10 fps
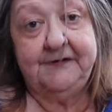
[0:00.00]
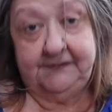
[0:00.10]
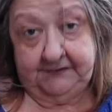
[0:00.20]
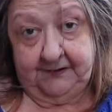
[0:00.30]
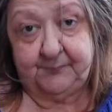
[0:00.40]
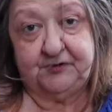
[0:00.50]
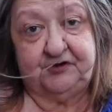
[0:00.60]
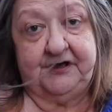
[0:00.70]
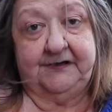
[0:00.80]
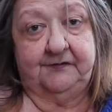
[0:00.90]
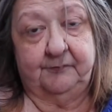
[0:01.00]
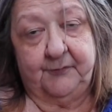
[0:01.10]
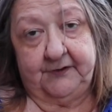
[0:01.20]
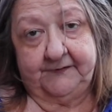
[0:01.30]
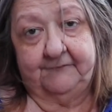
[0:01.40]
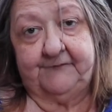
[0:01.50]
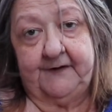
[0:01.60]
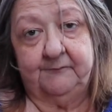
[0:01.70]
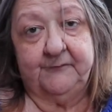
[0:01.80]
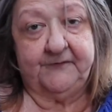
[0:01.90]
greatly appreciate the work they've
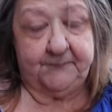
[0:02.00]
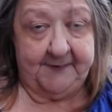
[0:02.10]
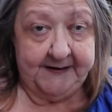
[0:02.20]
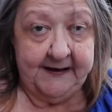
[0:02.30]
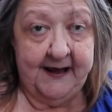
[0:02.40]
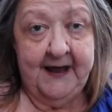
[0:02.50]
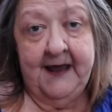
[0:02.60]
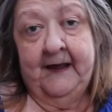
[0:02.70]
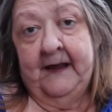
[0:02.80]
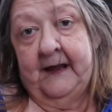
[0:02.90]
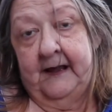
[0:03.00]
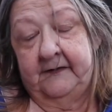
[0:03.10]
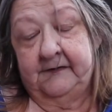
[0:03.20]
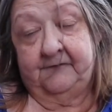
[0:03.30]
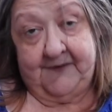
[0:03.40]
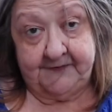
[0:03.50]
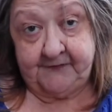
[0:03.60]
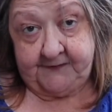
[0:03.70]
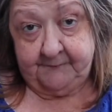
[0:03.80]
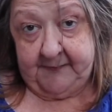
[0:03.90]
done with me and the
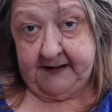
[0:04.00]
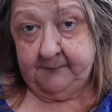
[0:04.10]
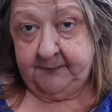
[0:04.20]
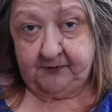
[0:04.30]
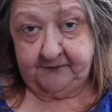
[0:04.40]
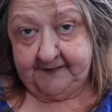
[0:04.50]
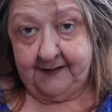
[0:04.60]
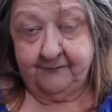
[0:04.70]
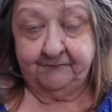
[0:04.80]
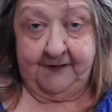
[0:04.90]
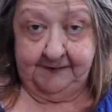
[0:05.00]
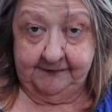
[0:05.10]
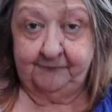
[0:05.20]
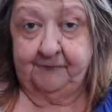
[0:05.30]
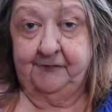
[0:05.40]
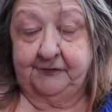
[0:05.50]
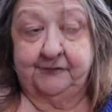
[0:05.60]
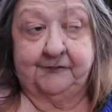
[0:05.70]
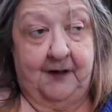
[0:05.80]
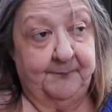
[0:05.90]
advances I've made, because now, at least for a
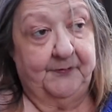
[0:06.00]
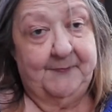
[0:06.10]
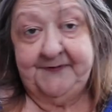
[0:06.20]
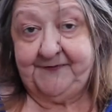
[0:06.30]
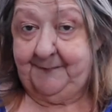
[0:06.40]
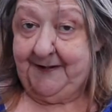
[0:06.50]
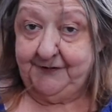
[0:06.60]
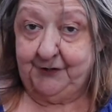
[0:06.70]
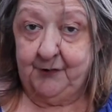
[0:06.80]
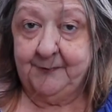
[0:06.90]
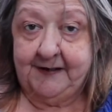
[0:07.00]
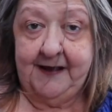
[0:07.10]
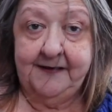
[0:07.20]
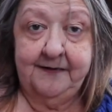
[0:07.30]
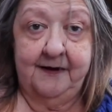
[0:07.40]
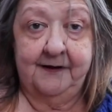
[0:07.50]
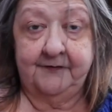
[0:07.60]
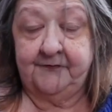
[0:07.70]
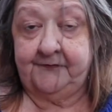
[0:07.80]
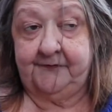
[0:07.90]
couple of months, I'm on the go again.
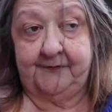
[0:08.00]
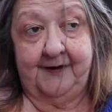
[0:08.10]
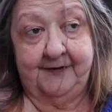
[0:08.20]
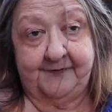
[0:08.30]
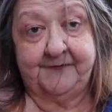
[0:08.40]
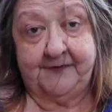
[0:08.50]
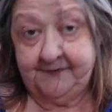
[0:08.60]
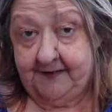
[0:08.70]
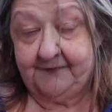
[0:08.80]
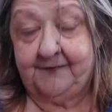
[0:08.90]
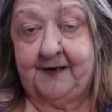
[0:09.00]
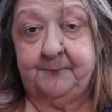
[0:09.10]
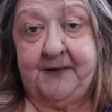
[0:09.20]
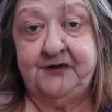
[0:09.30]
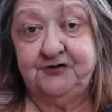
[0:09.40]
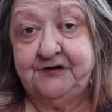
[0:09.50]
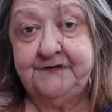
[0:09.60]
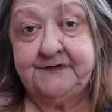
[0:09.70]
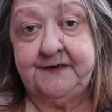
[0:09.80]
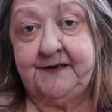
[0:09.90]
As I said, it takes a lot of
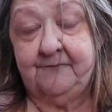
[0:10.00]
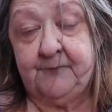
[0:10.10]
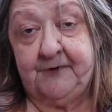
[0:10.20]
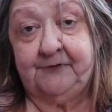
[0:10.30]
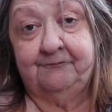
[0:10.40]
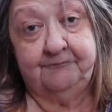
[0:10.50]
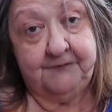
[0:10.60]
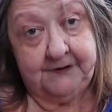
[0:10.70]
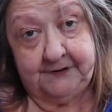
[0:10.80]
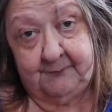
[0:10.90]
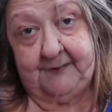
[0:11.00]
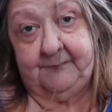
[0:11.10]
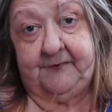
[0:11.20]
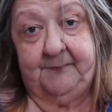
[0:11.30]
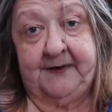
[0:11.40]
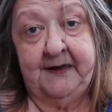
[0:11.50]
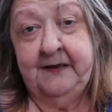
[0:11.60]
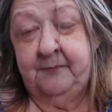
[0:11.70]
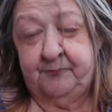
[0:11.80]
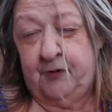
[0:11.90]
patience, and they've worked really well with me.
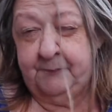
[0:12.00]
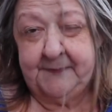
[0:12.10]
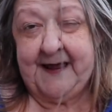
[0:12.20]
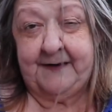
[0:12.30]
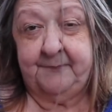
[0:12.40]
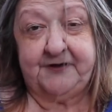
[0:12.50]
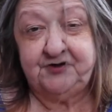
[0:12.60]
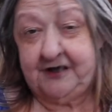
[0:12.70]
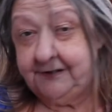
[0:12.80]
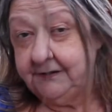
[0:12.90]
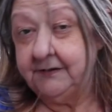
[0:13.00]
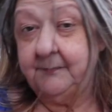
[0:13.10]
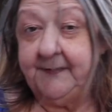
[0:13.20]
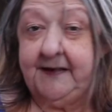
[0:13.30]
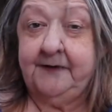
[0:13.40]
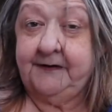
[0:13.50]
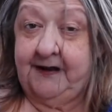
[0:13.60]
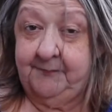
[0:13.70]
Brought me out of my shell a little bit,